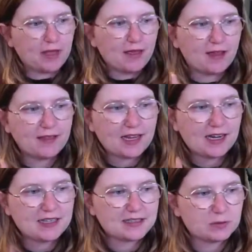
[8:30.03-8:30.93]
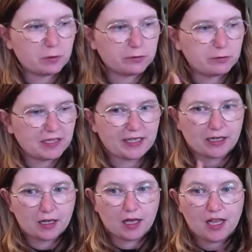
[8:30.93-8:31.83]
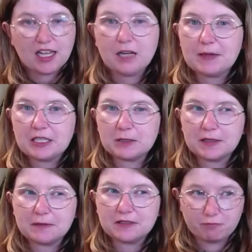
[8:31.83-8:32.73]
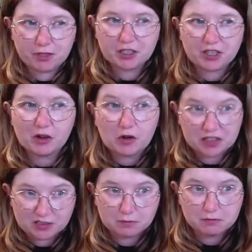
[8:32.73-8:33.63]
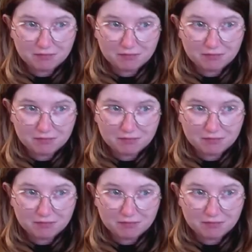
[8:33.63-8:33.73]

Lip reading: And that is probably a little bit because of the autism.